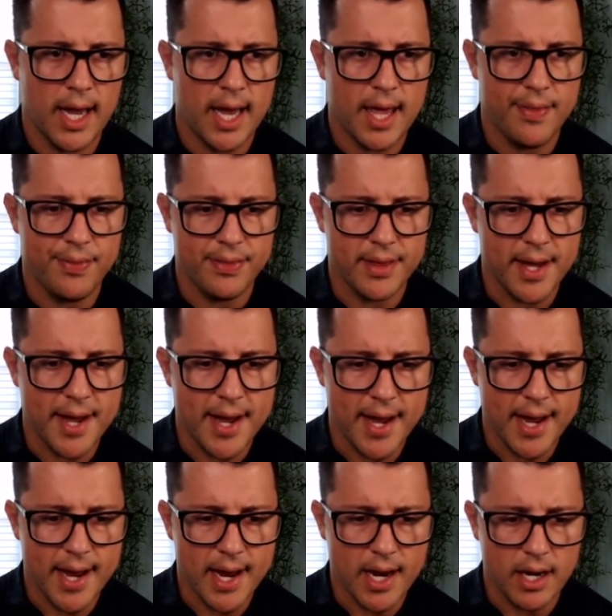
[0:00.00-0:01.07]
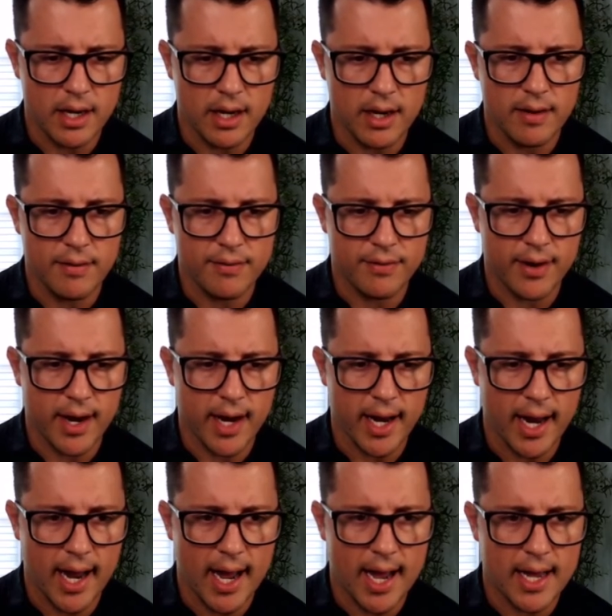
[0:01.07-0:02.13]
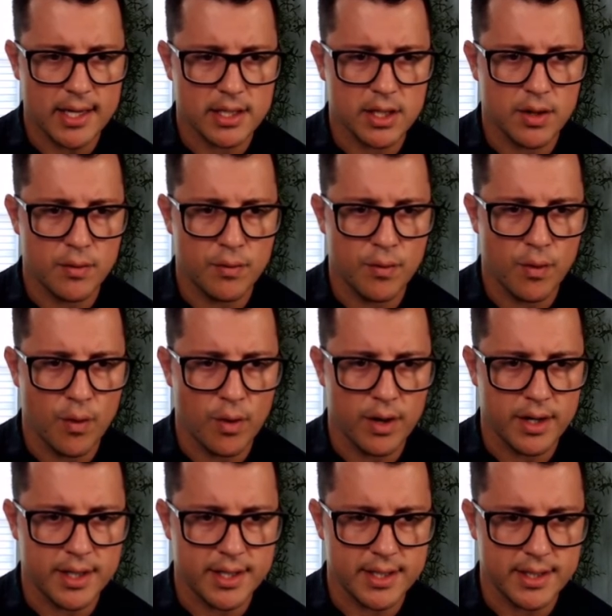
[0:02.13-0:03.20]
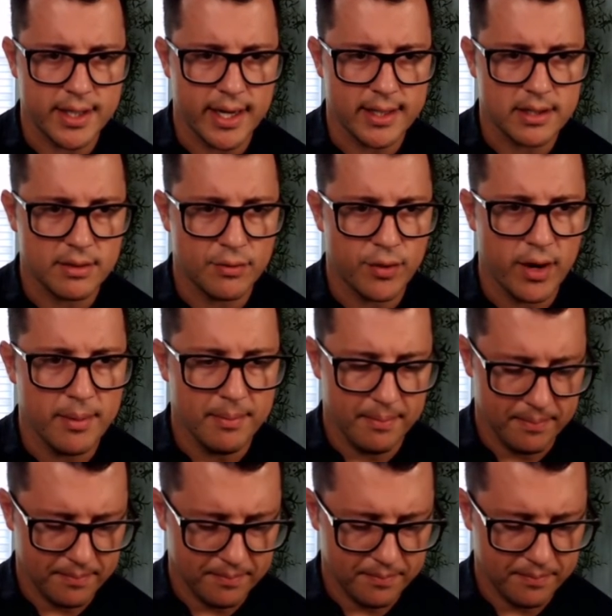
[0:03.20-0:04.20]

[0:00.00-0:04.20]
And then if I ask for this data frame